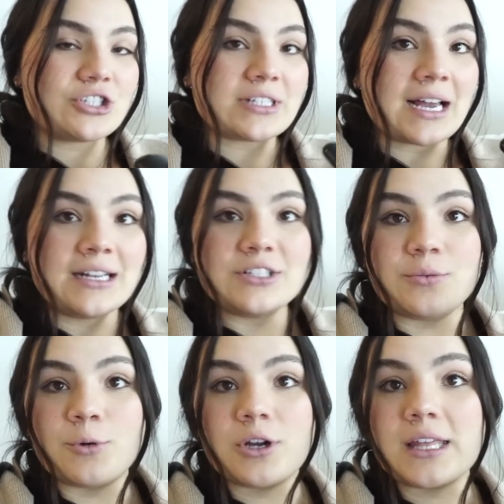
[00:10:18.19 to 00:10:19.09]
just kind of
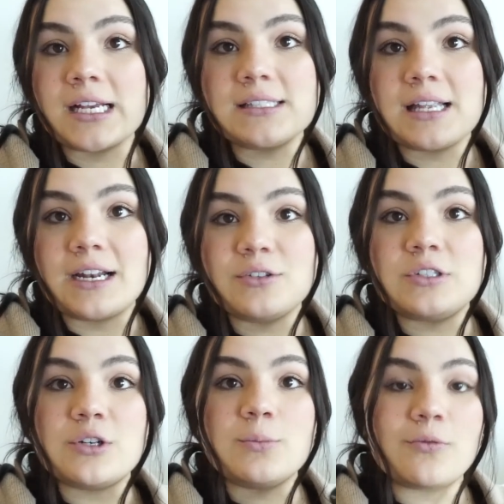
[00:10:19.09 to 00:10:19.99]
do more things that I
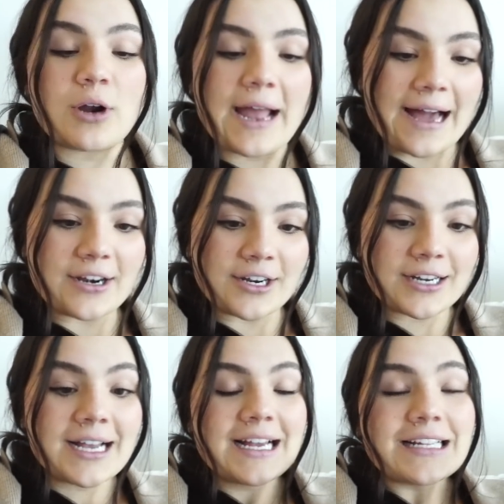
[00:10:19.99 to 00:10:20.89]
used to do before I had
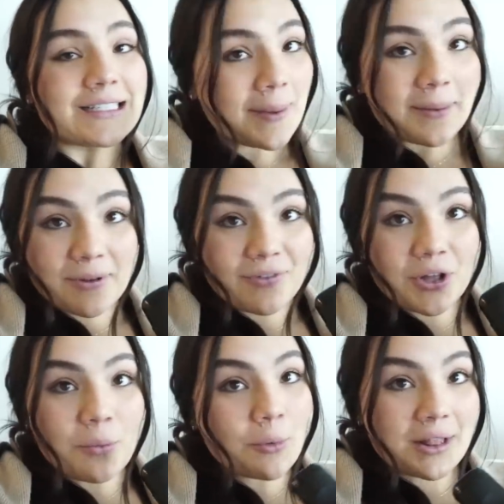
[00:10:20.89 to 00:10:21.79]
her to make me
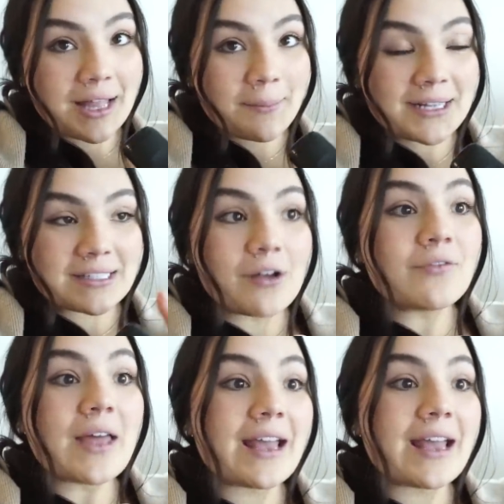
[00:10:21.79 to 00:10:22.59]
feel more like myself,